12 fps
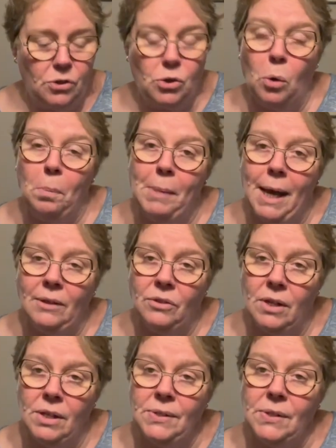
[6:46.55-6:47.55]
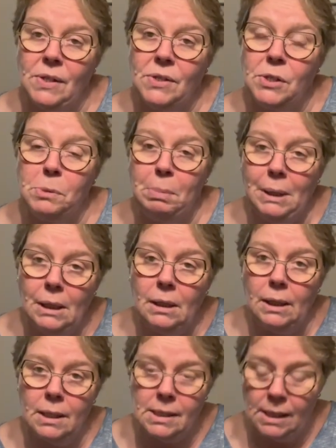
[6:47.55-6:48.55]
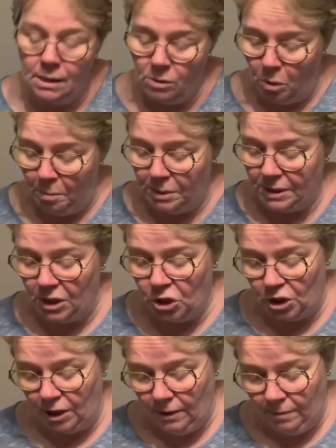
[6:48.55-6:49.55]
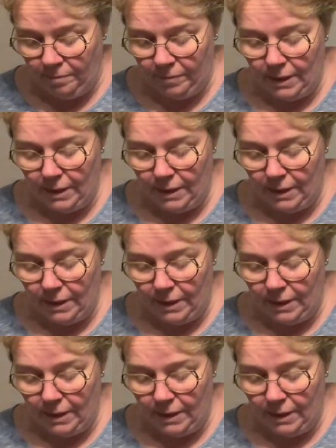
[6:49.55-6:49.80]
Sock Madness is a speed knitting competition.